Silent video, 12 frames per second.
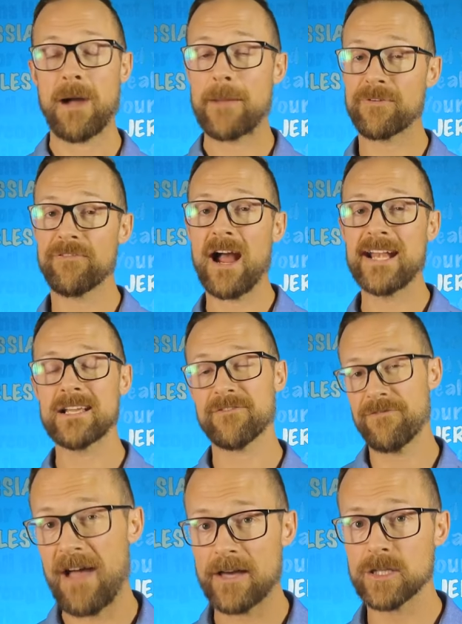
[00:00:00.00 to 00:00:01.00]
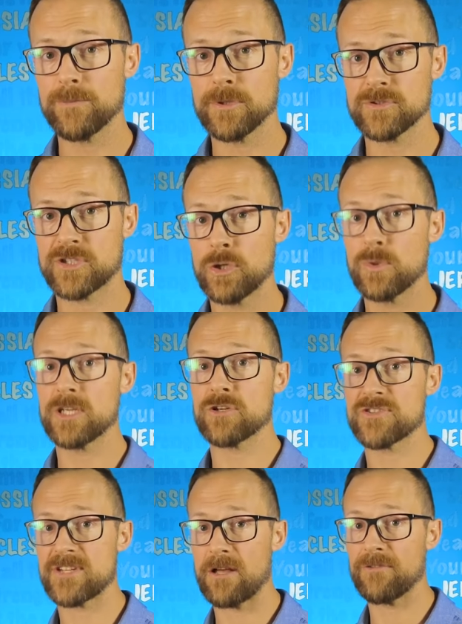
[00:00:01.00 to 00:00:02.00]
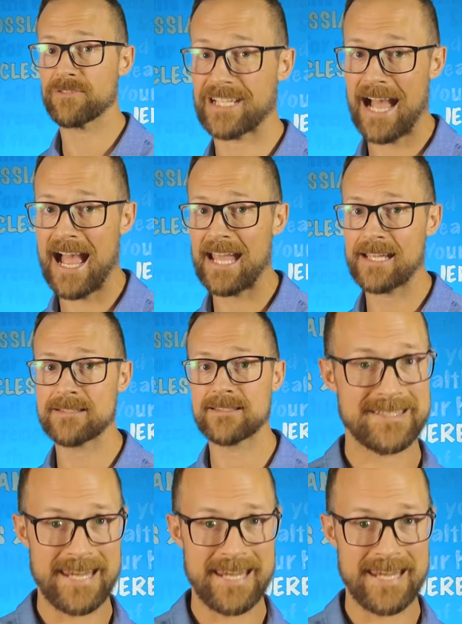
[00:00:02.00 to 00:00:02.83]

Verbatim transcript: By providing valuable do-it-yourself guides,